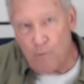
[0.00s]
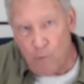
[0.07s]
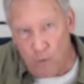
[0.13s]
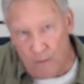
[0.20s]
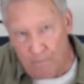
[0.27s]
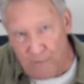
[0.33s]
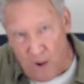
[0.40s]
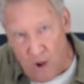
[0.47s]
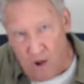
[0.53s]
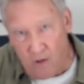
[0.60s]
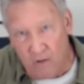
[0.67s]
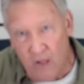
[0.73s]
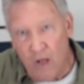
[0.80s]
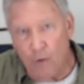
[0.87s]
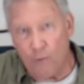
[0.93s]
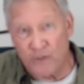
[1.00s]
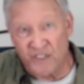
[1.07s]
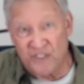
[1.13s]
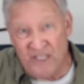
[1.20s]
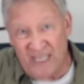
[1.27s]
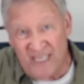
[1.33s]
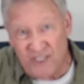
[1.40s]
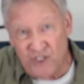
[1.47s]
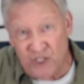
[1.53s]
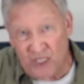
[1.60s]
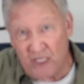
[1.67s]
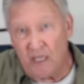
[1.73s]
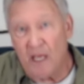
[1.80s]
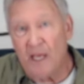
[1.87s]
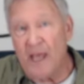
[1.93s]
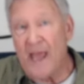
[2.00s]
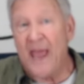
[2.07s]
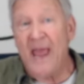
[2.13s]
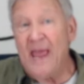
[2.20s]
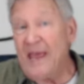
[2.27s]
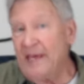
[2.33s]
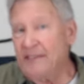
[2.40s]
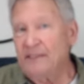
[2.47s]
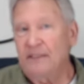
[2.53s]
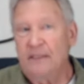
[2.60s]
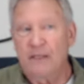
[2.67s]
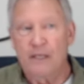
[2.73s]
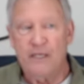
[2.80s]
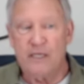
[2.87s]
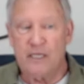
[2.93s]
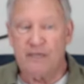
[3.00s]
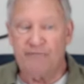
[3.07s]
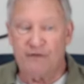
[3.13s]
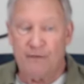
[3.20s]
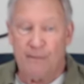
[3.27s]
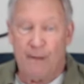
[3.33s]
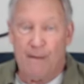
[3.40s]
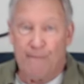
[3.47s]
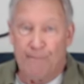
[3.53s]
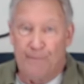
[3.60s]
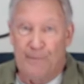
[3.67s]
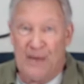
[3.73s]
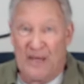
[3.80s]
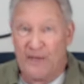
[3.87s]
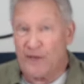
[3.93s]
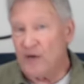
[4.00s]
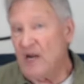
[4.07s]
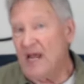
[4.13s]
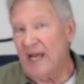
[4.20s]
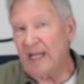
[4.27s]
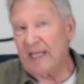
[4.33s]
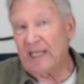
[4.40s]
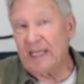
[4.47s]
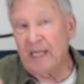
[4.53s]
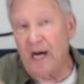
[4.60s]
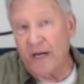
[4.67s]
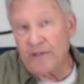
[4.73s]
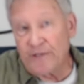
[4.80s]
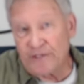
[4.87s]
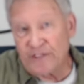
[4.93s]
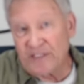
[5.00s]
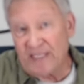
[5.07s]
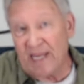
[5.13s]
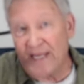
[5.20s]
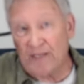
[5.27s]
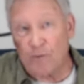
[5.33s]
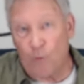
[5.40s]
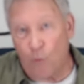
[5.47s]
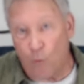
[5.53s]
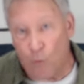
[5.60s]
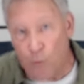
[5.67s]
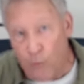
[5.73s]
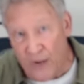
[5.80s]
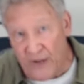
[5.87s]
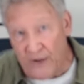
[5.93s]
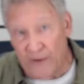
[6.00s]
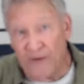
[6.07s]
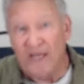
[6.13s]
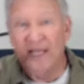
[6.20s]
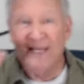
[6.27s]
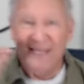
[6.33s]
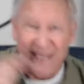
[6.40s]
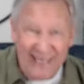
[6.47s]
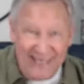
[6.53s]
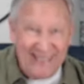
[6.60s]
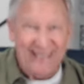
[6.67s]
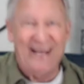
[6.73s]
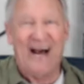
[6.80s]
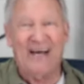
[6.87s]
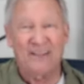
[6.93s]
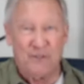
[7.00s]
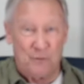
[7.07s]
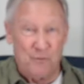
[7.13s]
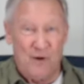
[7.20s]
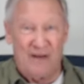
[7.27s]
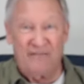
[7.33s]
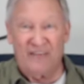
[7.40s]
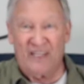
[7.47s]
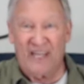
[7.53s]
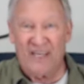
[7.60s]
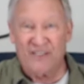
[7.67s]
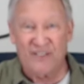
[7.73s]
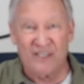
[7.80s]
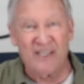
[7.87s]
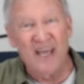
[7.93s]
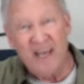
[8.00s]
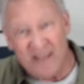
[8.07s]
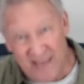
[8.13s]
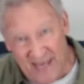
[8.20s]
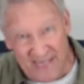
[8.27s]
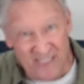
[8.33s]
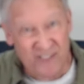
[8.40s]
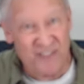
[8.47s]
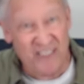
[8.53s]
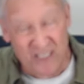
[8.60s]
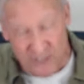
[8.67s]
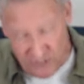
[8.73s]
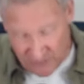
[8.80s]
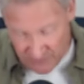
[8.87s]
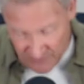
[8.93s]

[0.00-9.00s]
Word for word: what Paul was teaching and even better understand where he got the revelation that he's teaching